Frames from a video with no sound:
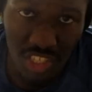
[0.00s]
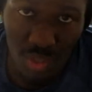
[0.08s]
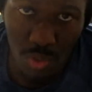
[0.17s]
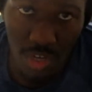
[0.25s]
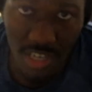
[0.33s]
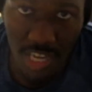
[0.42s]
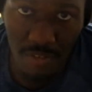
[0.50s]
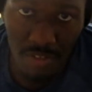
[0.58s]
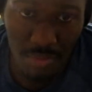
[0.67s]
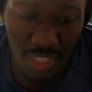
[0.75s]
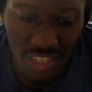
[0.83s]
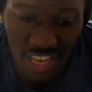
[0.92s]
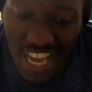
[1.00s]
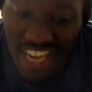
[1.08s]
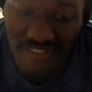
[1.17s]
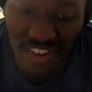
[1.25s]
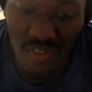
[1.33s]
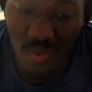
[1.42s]
underwear are not for me.
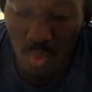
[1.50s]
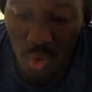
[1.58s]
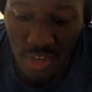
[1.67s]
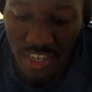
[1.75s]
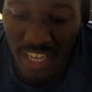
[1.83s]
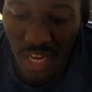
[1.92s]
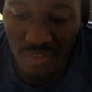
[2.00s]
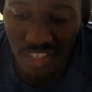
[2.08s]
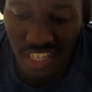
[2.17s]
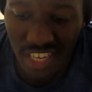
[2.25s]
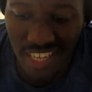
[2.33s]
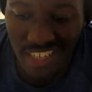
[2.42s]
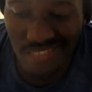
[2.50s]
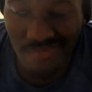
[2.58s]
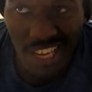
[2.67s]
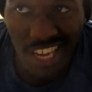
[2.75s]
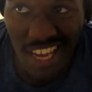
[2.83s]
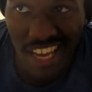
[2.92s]
I've never worn Calvin Klein.
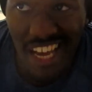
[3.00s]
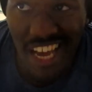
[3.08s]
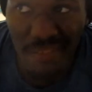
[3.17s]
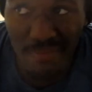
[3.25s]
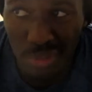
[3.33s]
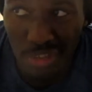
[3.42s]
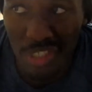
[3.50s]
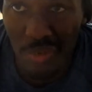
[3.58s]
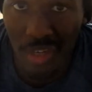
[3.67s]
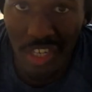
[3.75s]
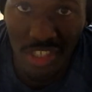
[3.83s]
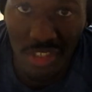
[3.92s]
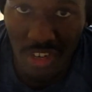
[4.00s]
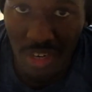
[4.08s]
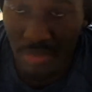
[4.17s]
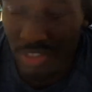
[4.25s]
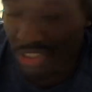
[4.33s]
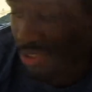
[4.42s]
I mostly wear Under
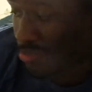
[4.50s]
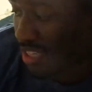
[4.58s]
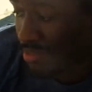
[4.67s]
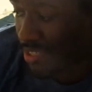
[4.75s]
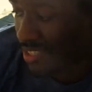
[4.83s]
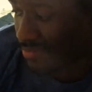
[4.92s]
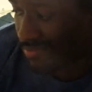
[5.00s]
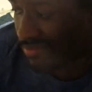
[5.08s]
Armour, so maybe